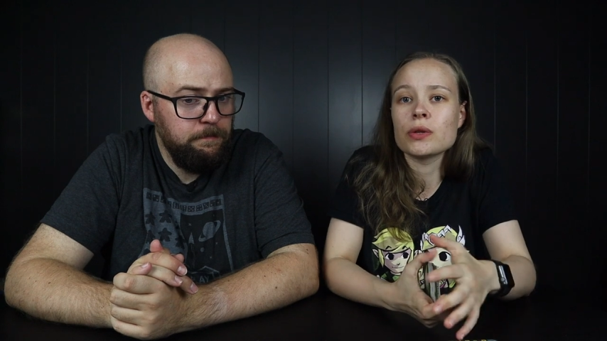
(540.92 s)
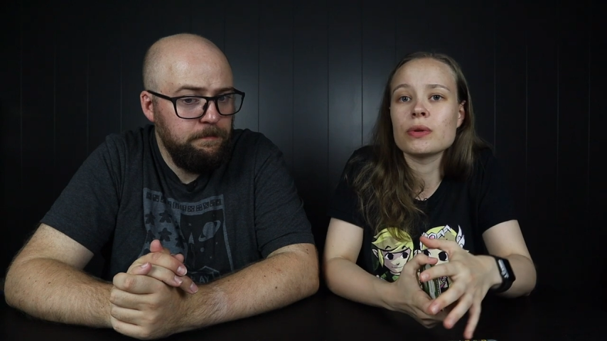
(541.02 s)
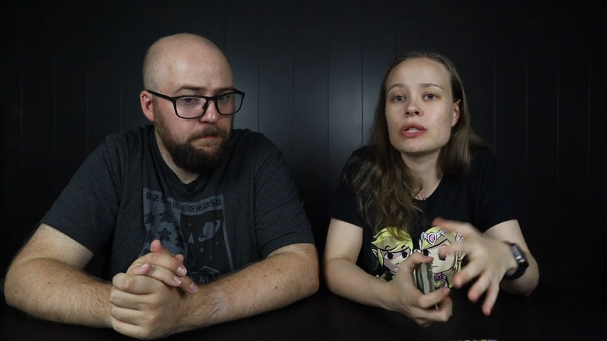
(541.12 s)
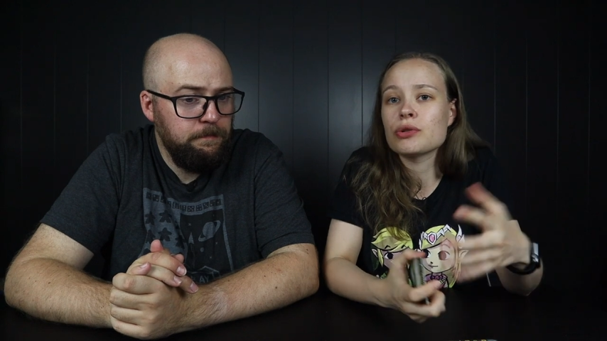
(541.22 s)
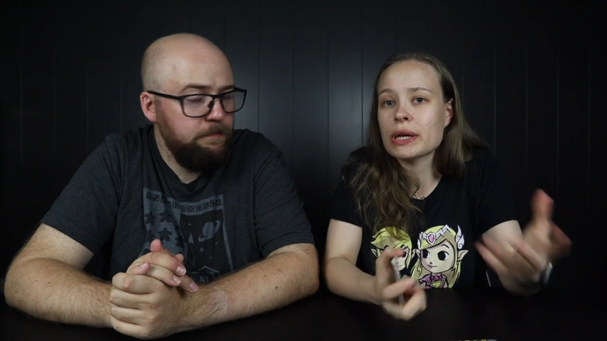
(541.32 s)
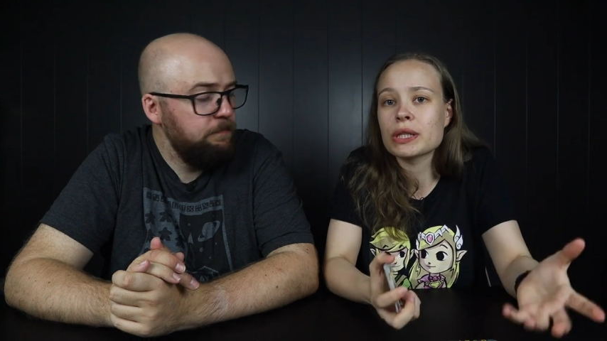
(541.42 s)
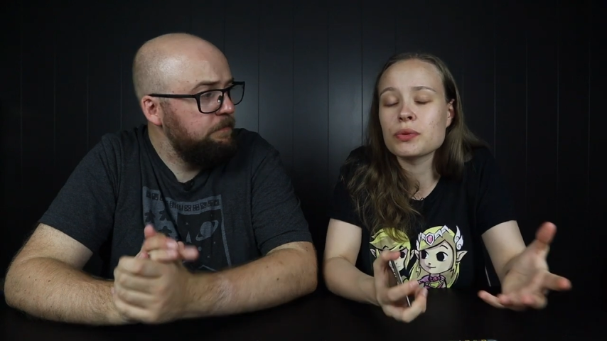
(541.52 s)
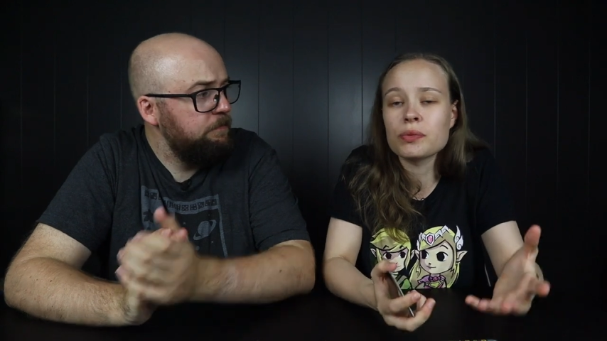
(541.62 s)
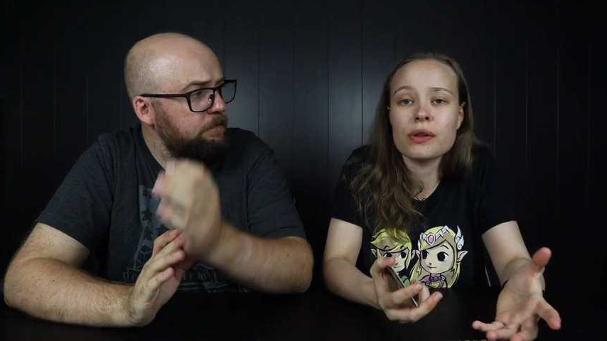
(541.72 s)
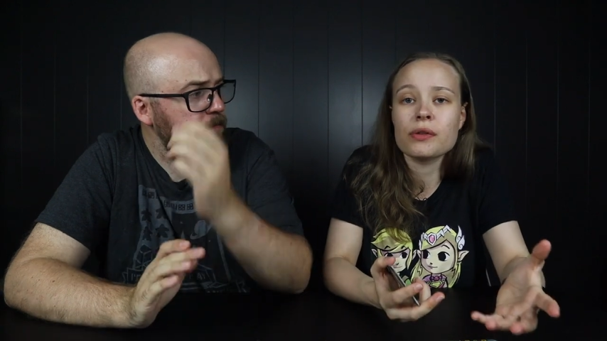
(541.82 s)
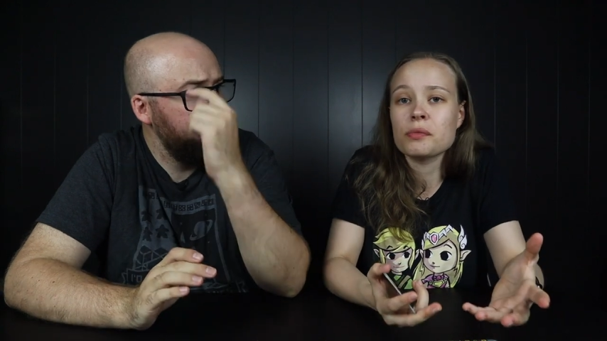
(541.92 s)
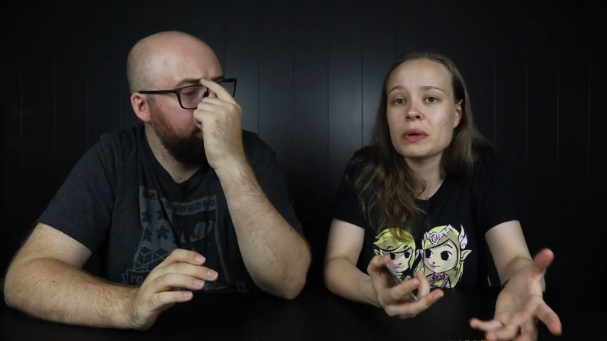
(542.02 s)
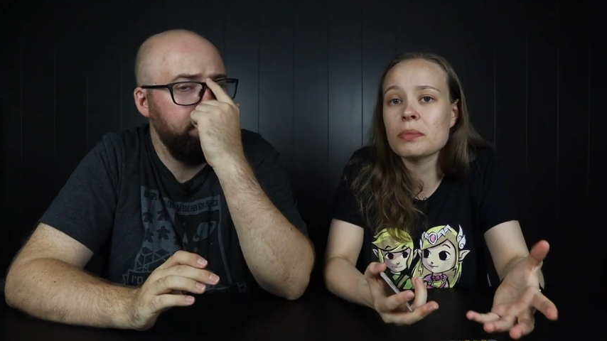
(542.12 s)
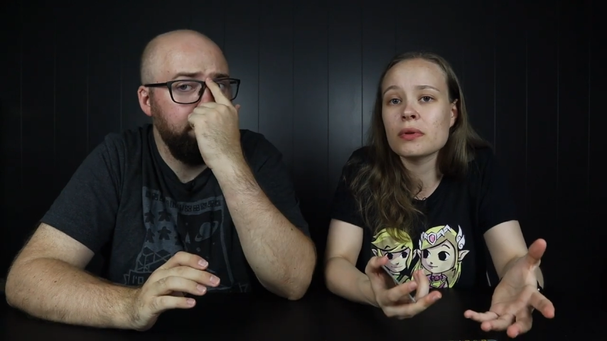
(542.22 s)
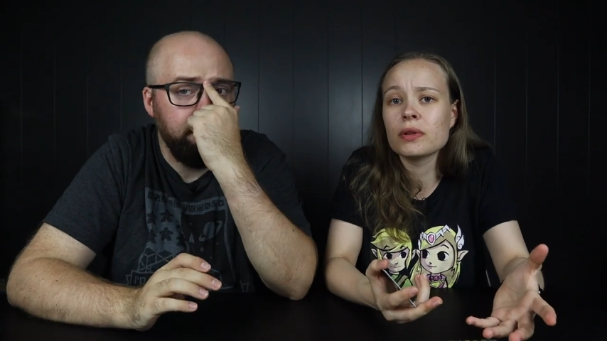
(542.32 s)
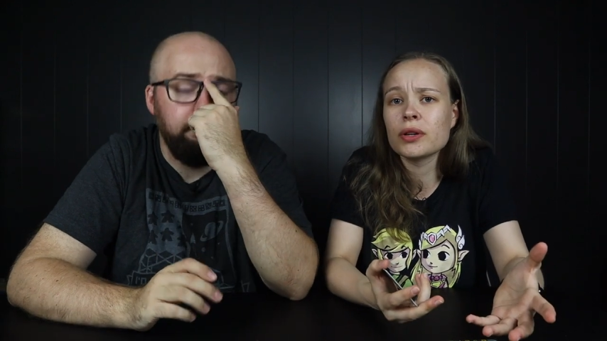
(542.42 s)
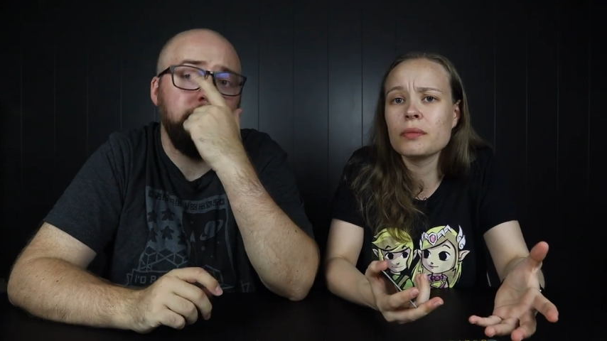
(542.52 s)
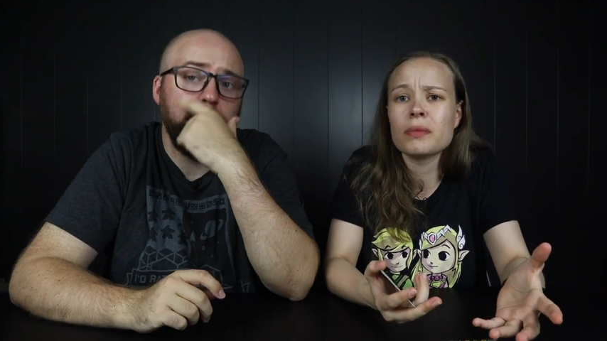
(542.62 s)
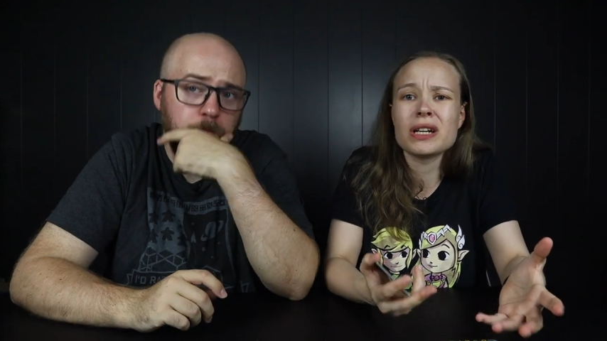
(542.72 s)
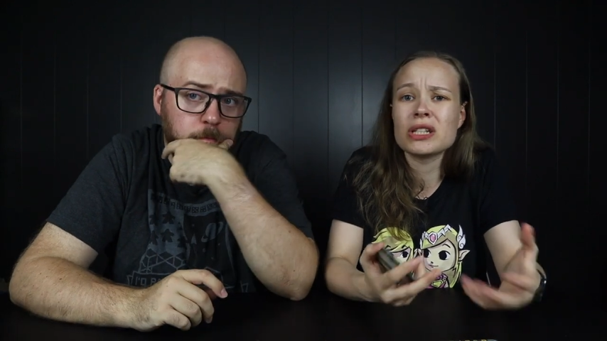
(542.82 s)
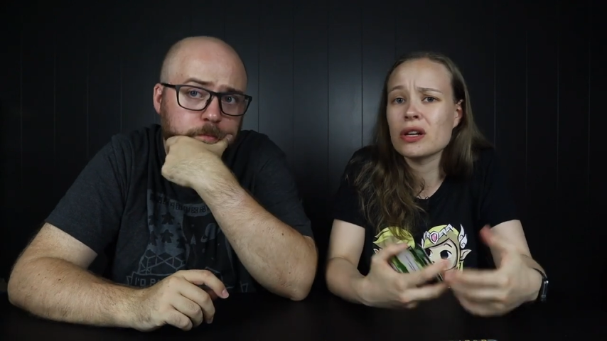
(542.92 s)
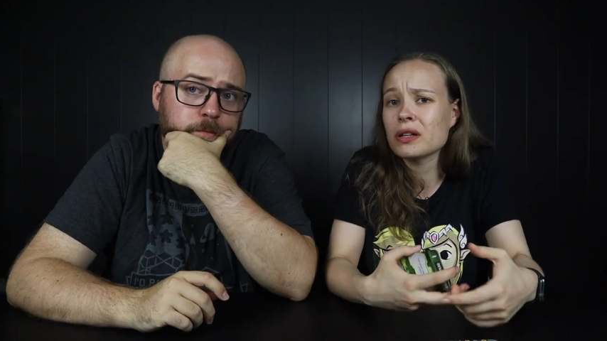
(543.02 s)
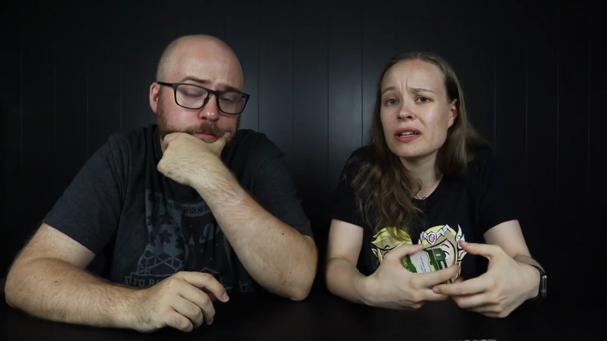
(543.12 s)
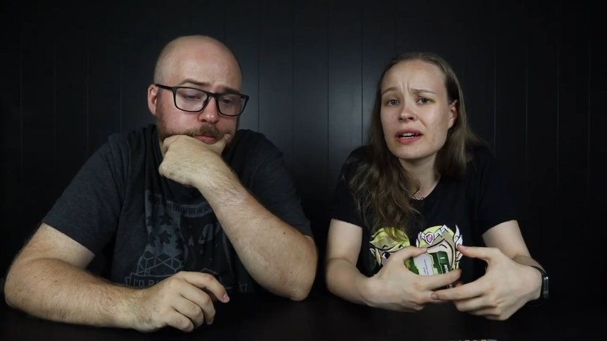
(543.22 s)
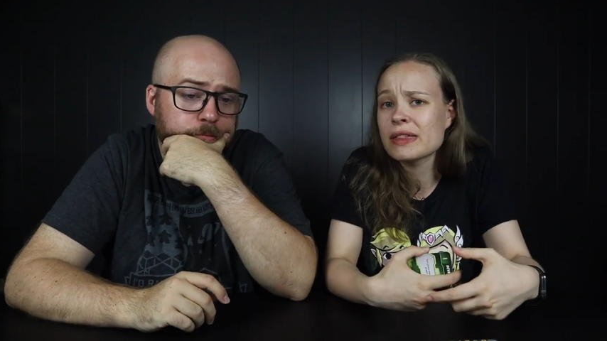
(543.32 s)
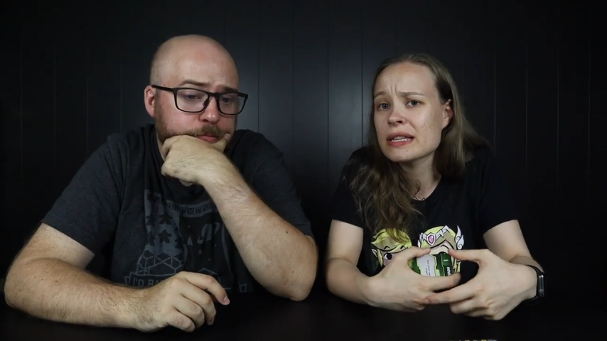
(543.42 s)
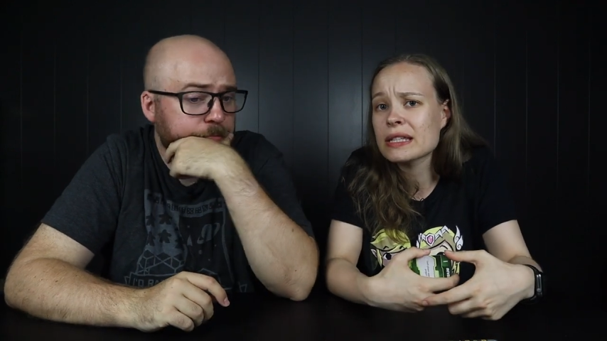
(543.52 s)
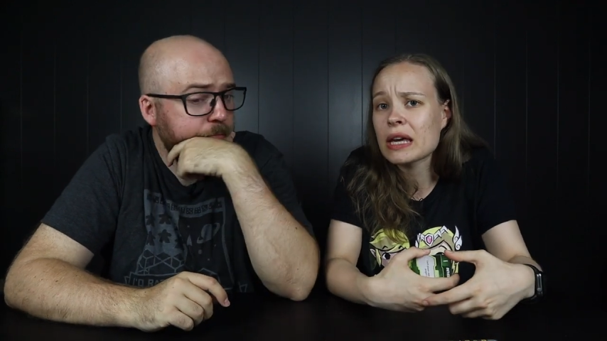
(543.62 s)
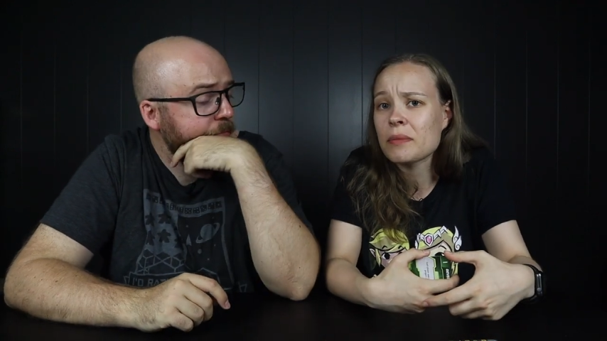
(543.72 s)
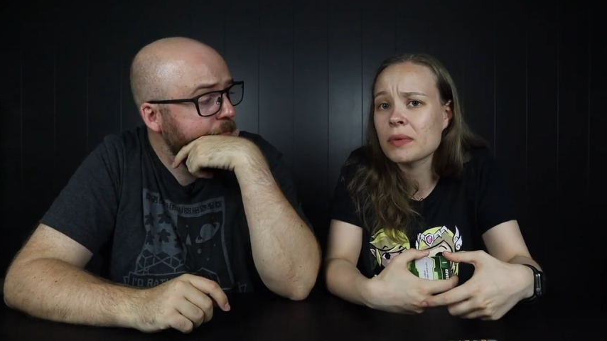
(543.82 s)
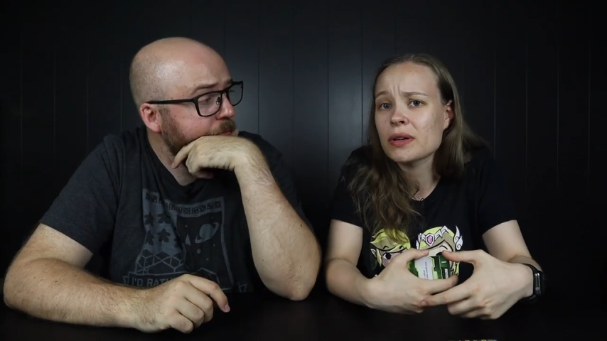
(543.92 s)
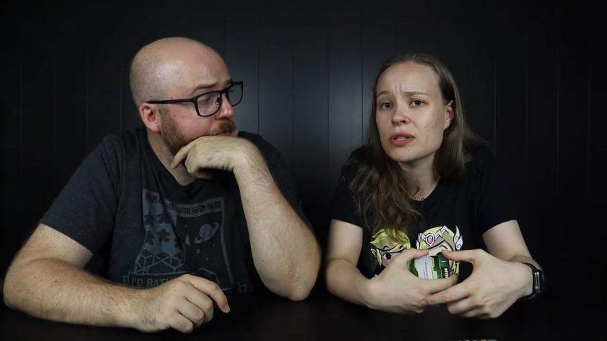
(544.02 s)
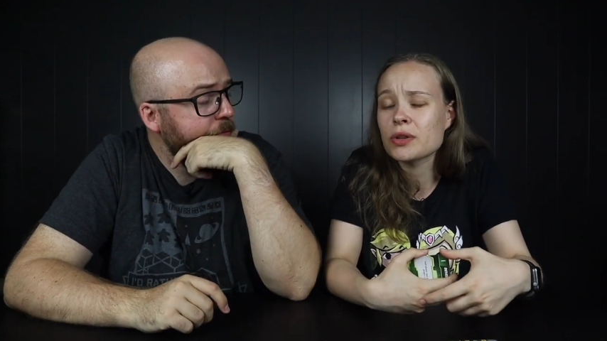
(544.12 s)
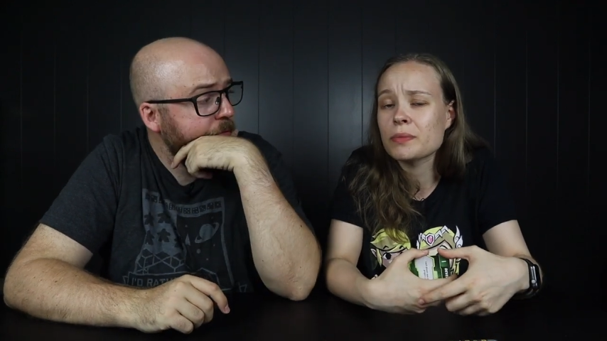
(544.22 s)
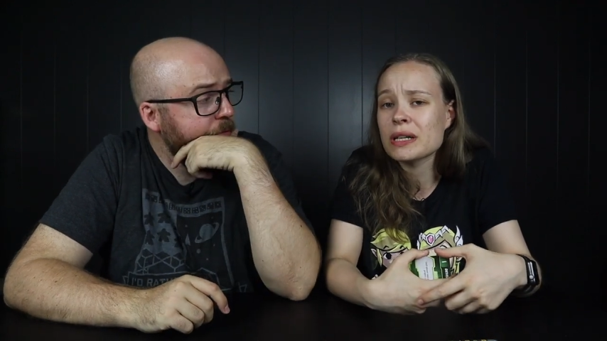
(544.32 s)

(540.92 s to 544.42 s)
Speaker 1: you interacted with other people, mm -hmm. you mm-hmm. might not like this game because you're